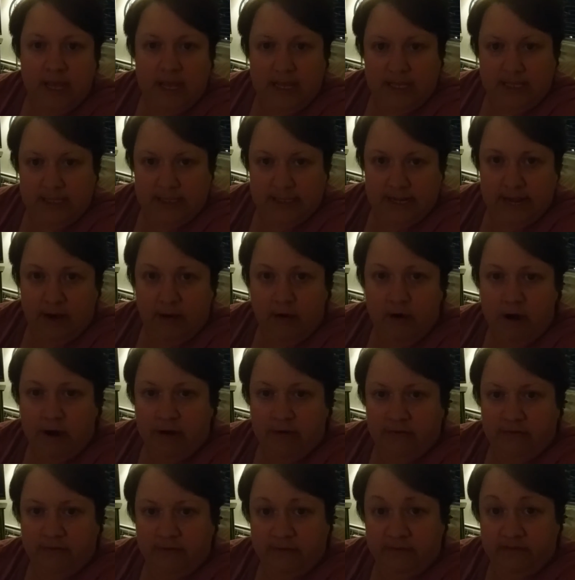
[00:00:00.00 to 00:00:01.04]
It's now
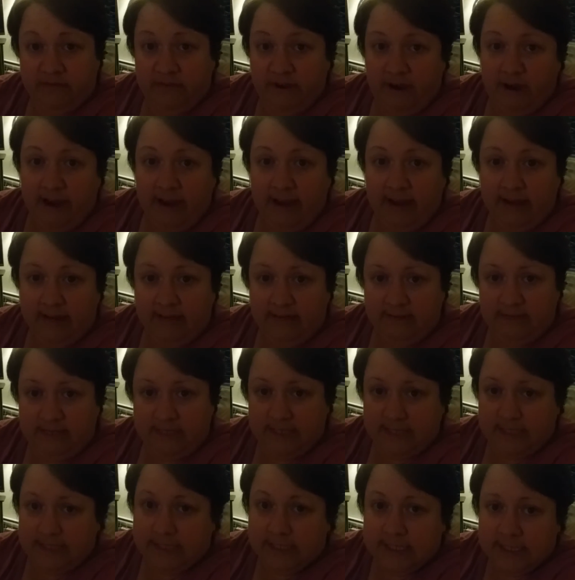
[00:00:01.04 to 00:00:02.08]
on from 5 to
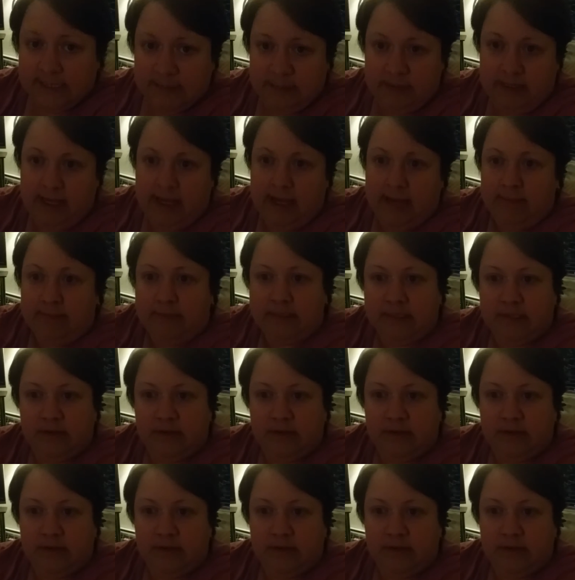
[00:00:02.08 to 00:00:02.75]
6 p.m.